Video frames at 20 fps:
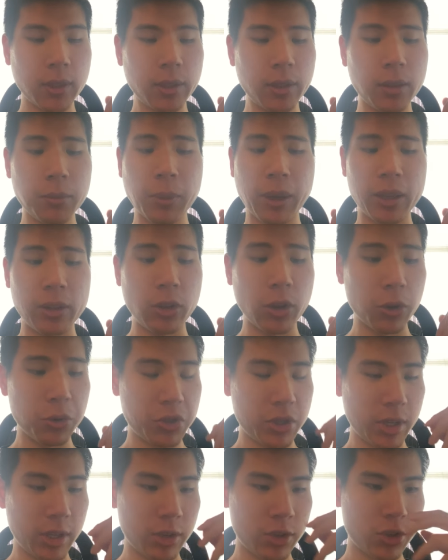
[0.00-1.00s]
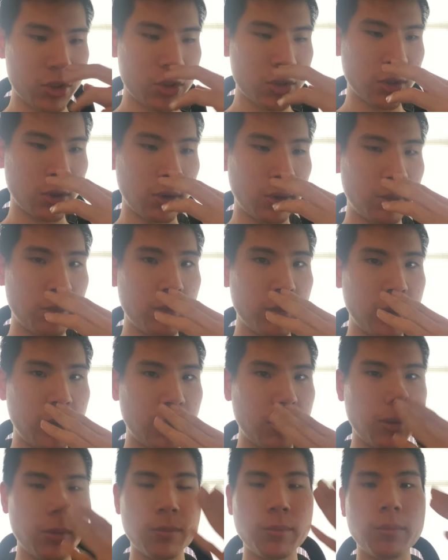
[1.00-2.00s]
my nose itches, so, you
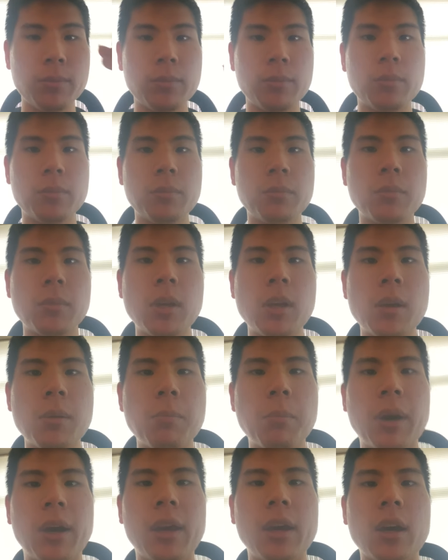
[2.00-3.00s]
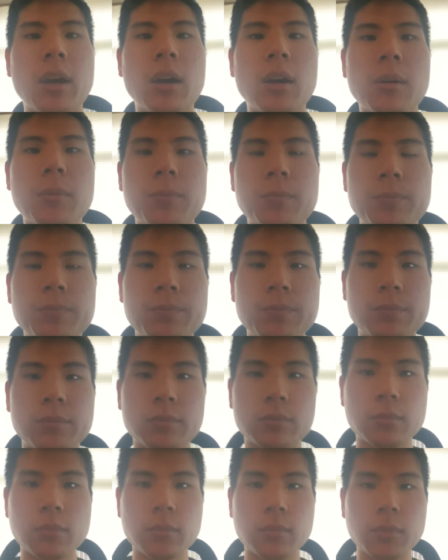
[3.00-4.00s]
know, my, uh,
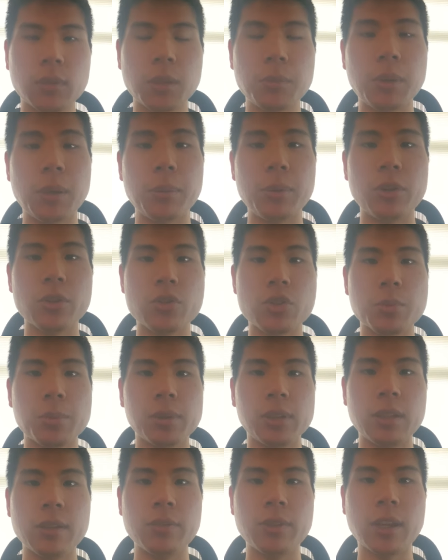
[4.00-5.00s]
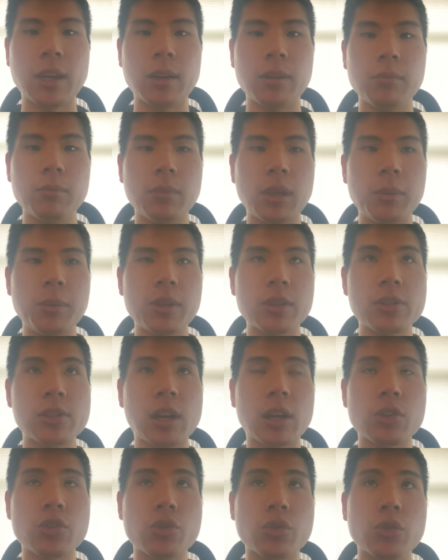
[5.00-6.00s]
maybe there's a belief that maybe it's
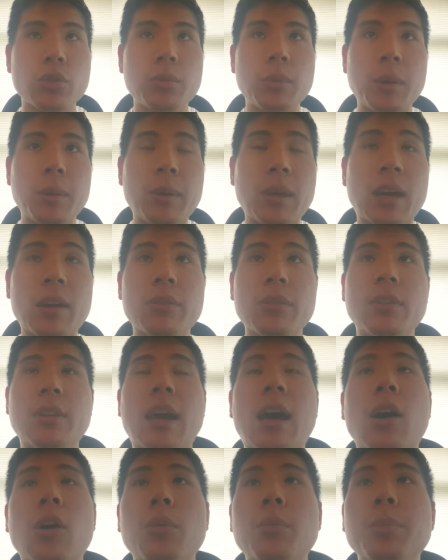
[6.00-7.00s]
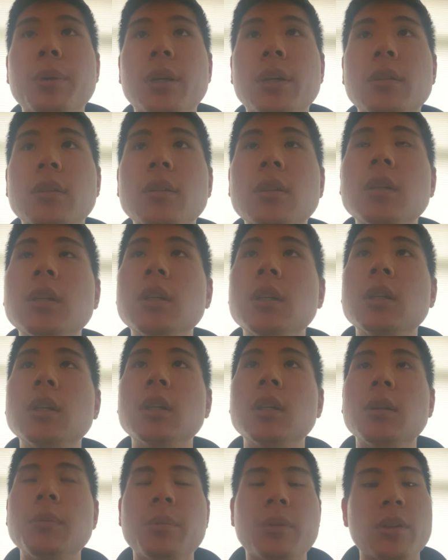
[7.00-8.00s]
not true, maybe you have a doubt, but
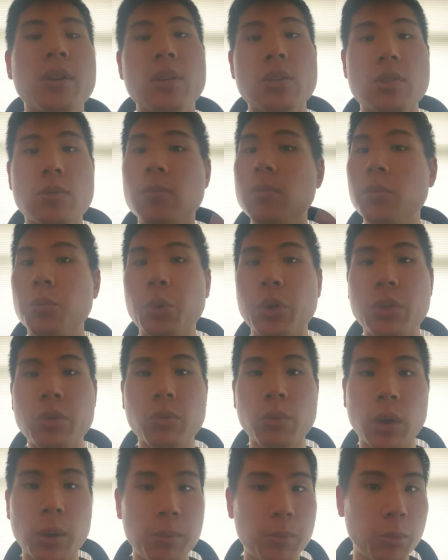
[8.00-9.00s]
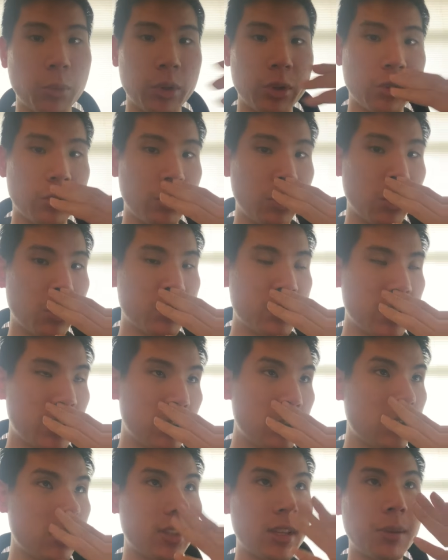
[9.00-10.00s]
because when you rub, when your nose
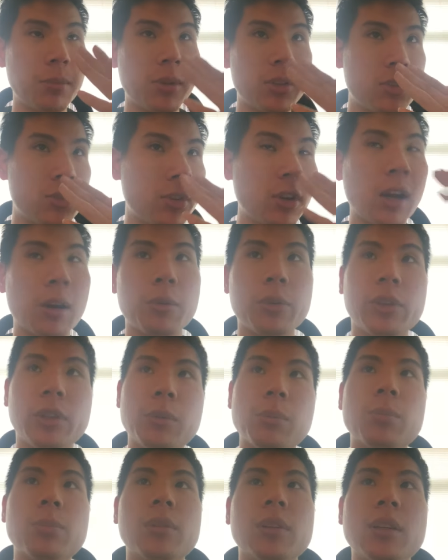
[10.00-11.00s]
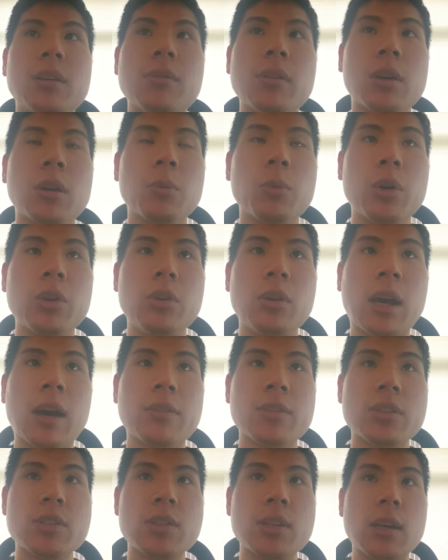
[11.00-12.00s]
itches, that means you're not really believing in what you have
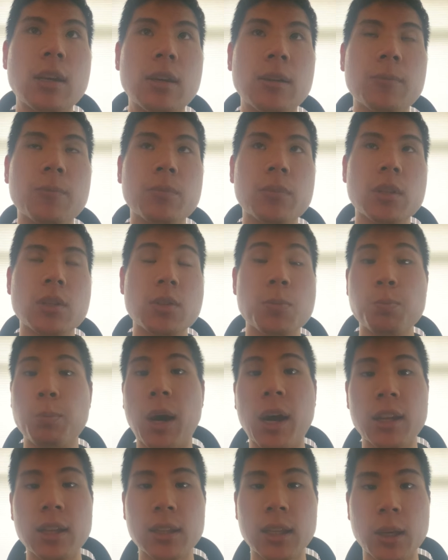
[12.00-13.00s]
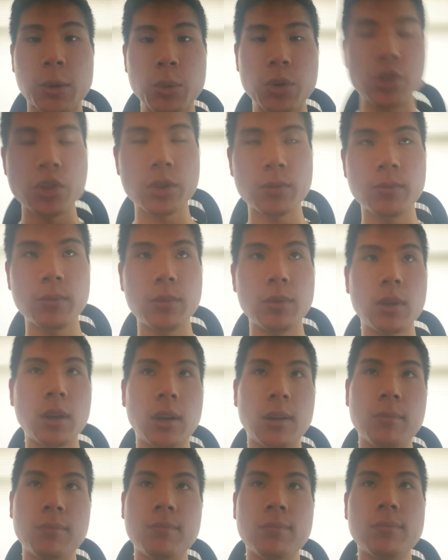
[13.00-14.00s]
to say. It's body language.
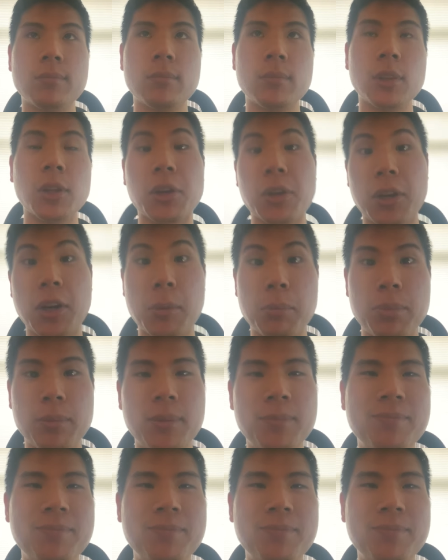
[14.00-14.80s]
Um, look it up.